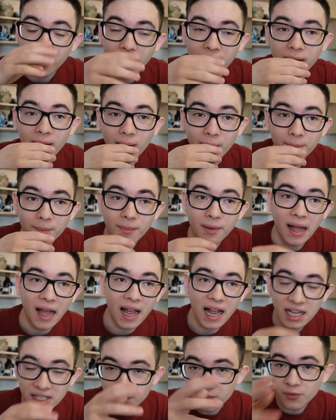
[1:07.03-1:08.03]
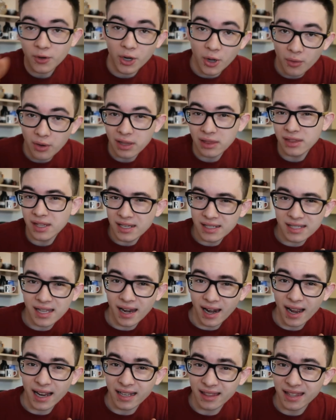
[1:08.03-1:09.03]
and um, as for going things
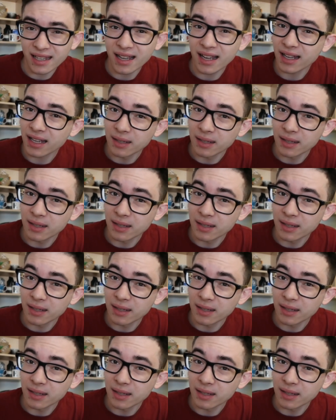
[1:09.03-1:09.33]
that I think